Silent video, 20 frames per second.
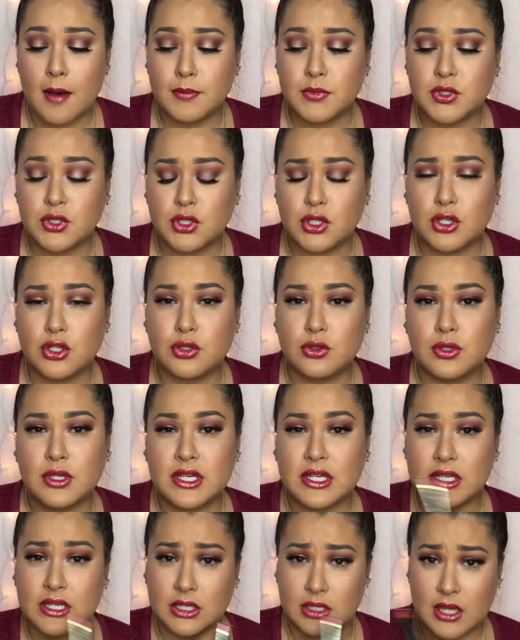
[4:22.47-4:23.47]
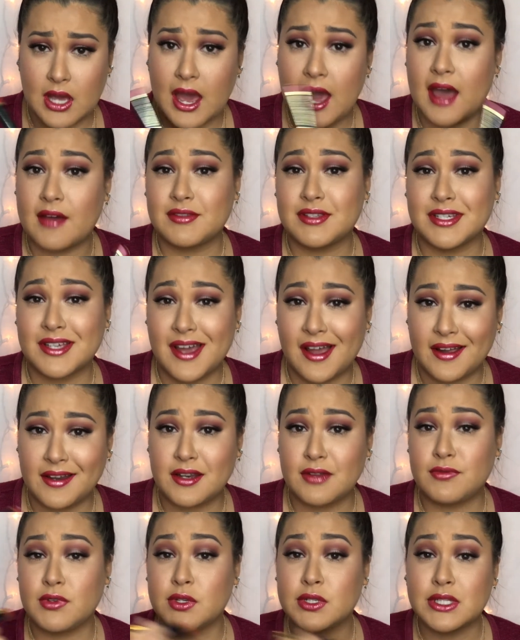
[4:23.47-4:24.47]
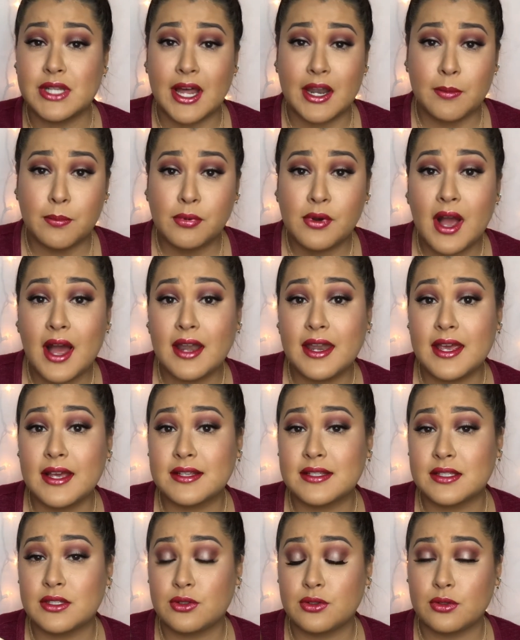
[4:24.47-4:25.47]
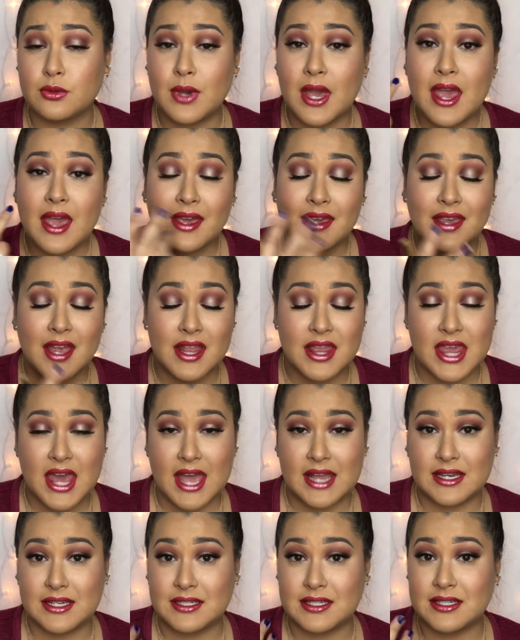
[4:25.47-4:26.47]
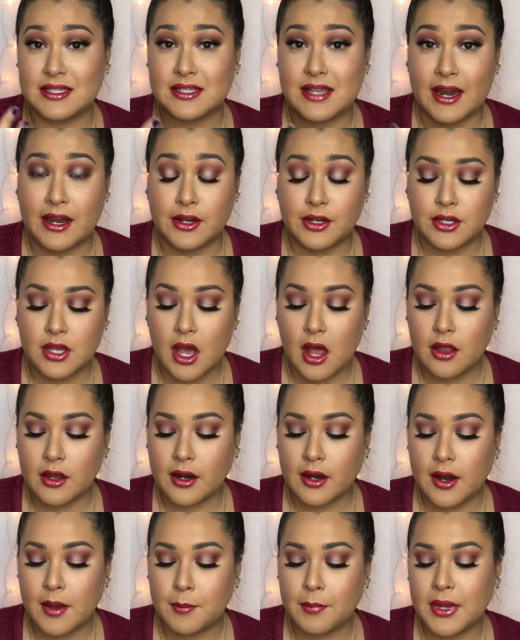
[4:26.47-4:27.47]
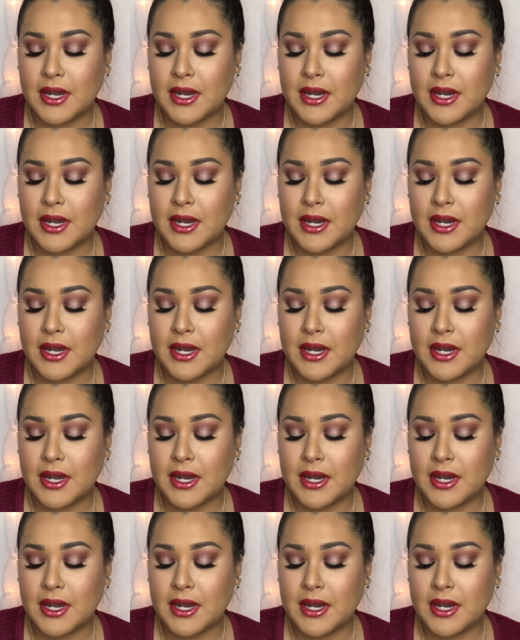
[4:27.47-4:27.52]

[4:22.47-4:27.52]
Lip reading: So you do have to kind of use a lot of product to get that desired color.